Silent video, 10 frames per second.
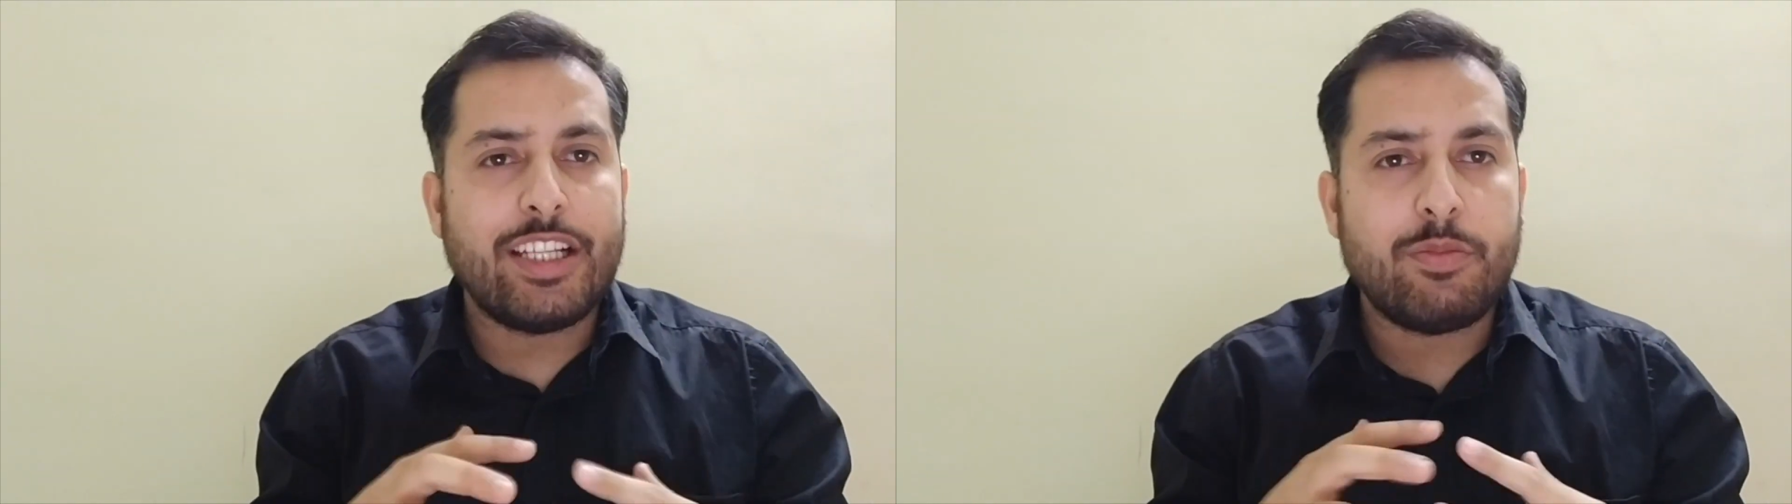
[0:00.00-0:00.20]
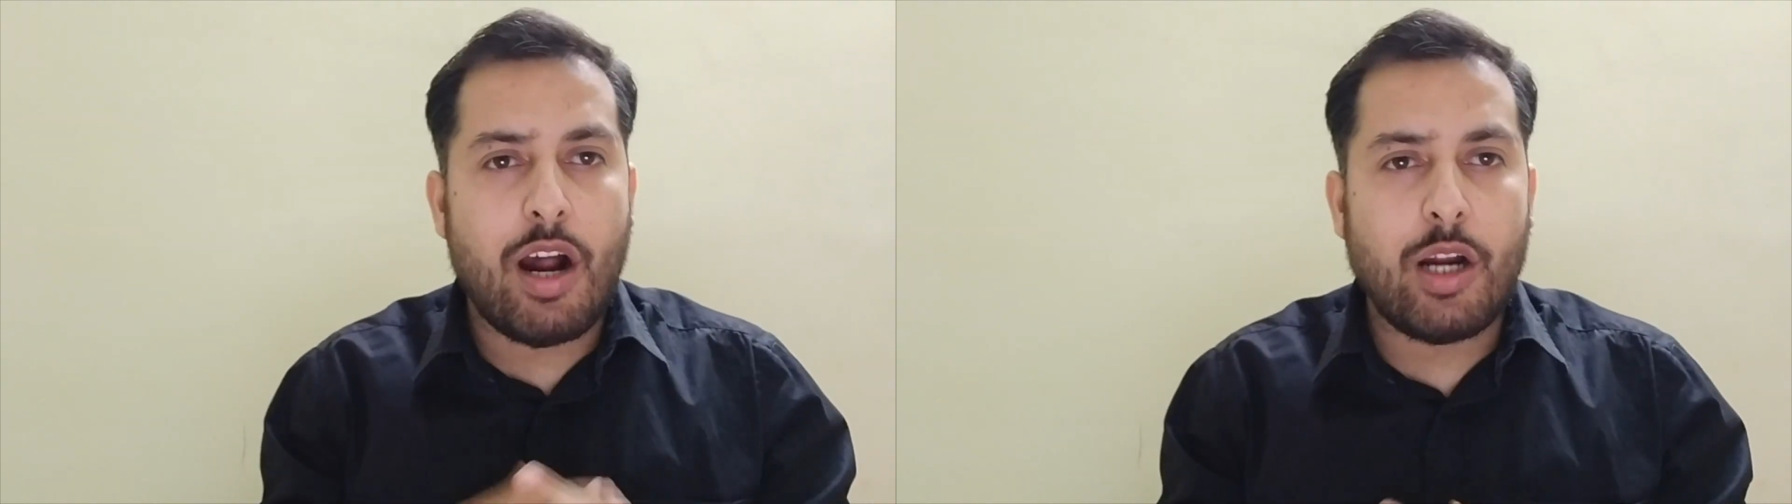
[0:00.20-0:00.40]

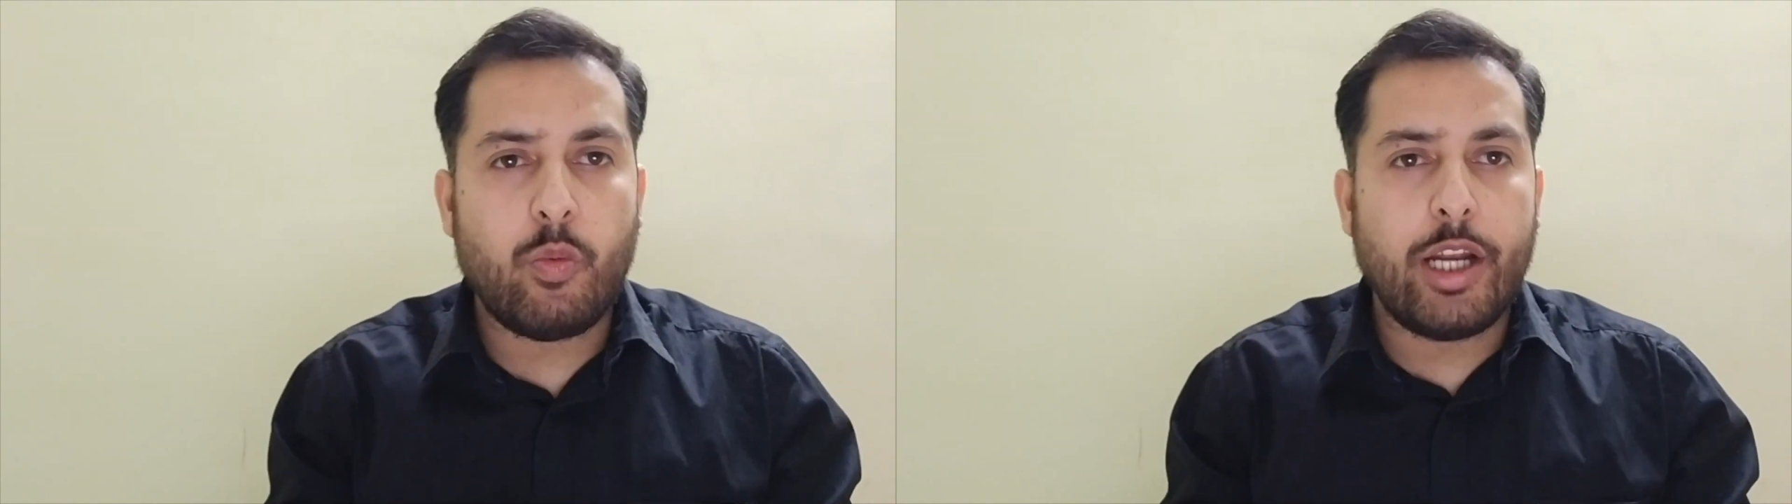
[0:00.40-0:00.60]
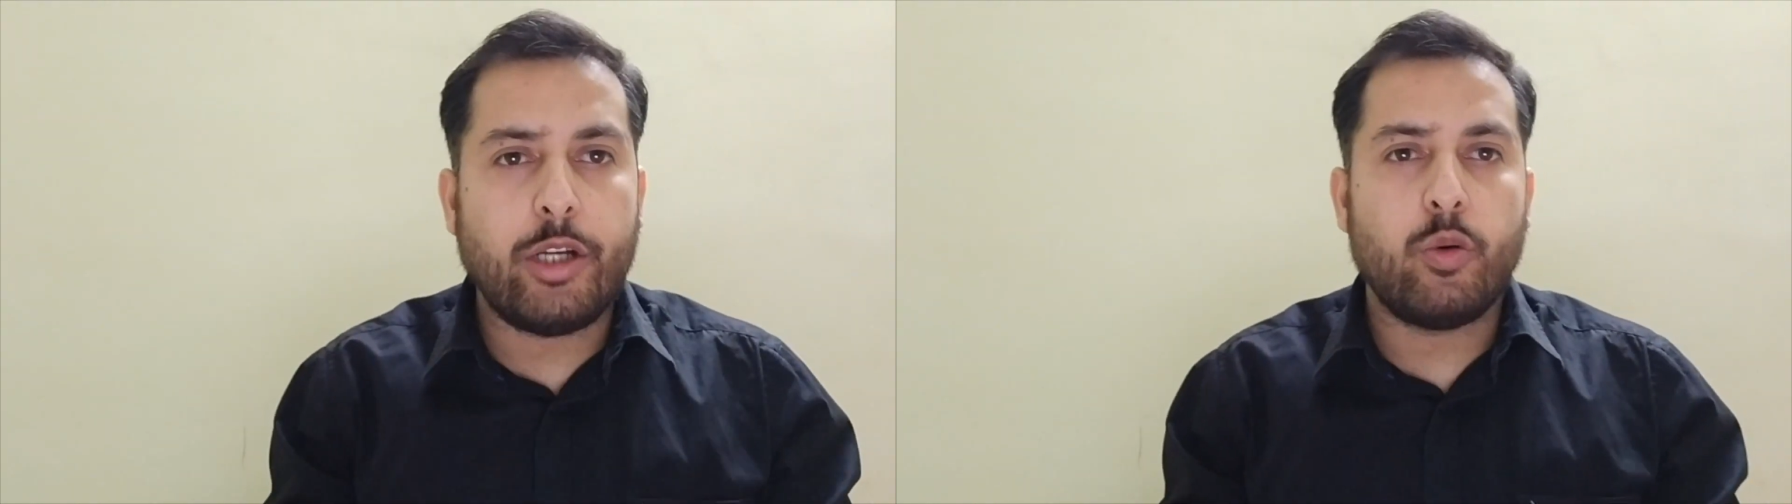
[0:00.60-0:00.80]
smart
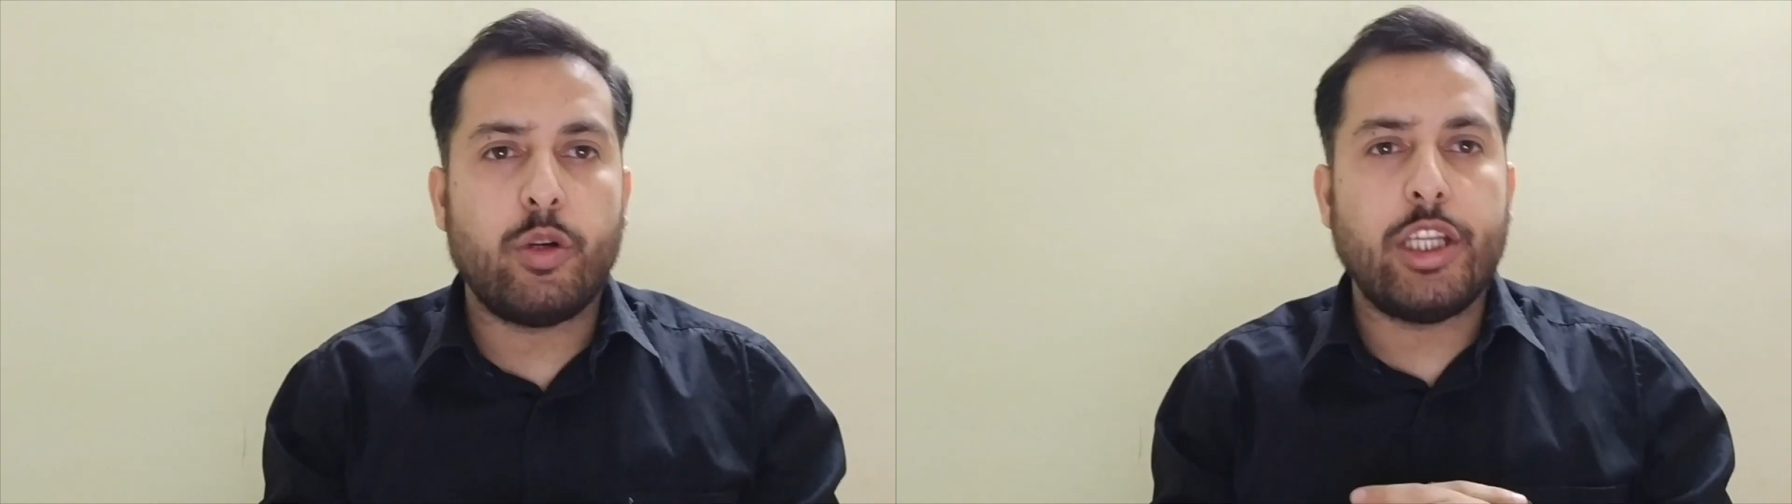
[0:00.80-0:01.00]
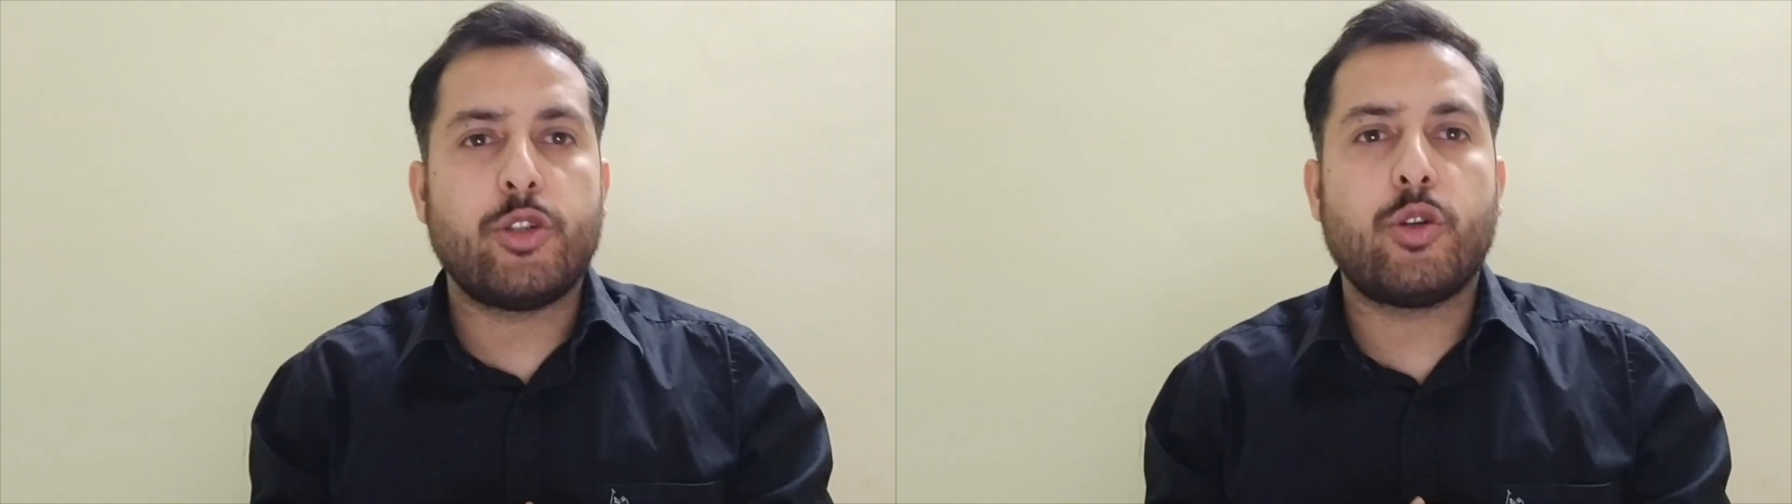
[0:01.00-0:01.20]
way to reach